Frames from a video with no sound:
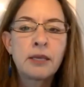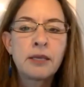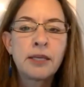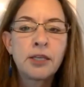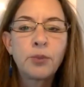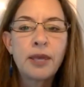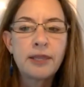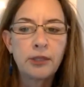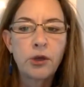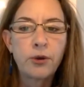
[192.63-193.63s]
in a way
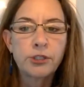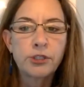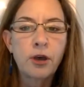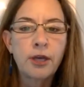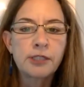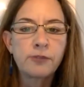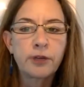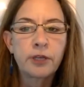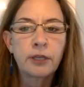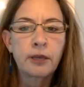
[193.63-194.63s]
that lowers costs
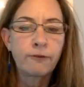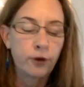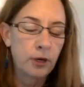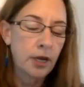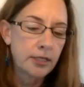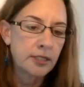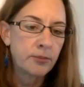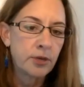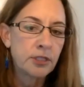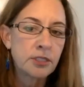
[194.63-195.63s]
for
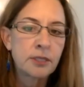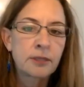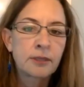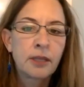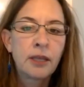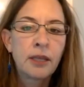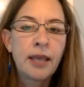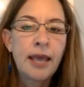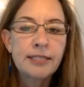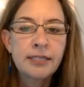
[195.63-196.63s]
customers.
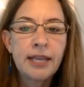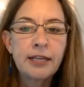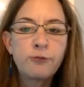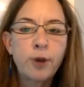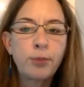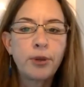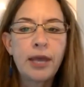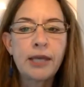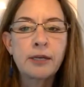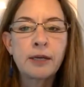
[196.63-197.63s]
As a native
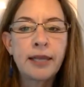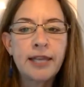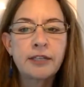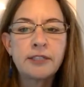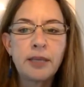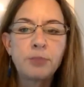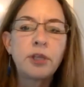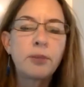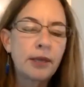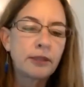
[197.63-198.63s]
Marbleheader, I care deeply
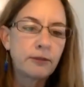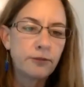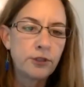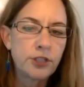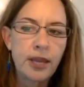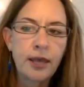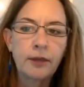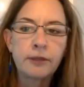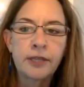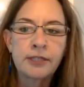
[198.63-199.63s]
about the future
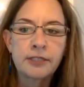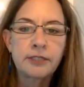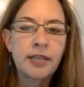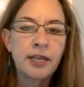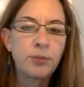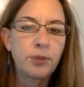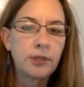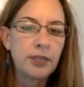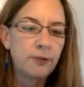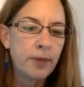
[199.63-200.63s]
health and
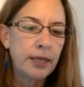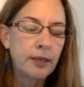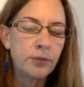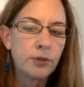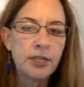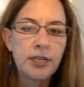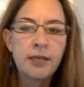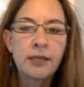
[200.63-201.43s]
sustainability of my community.